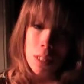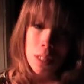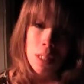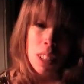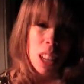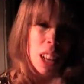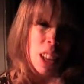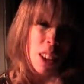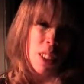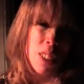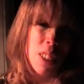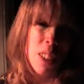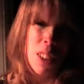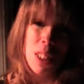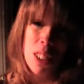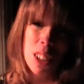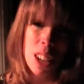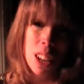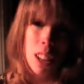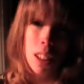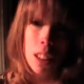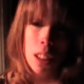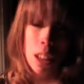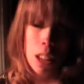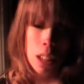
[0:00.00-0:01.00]
you know those
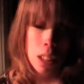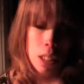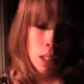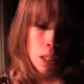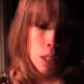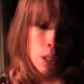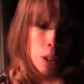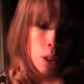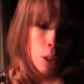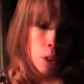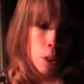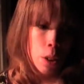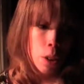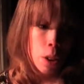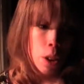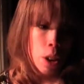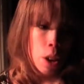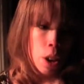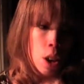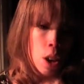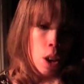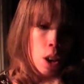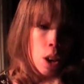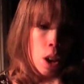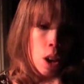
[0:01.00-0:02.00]
kind of things so
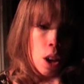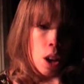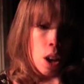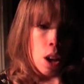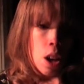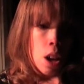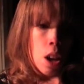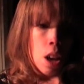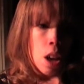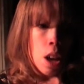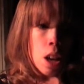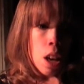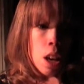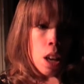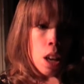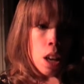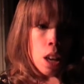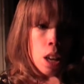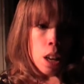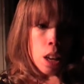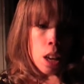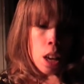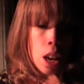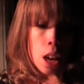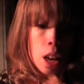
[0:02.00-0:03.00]

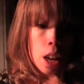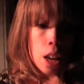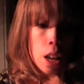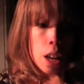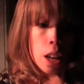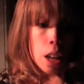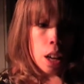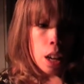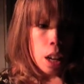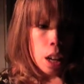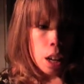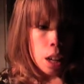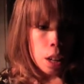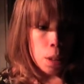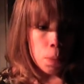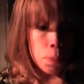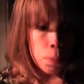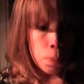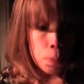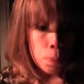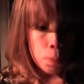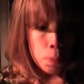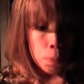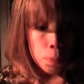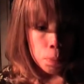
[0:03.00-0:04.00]
yeah
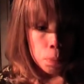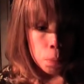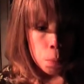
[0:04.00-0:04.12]
um,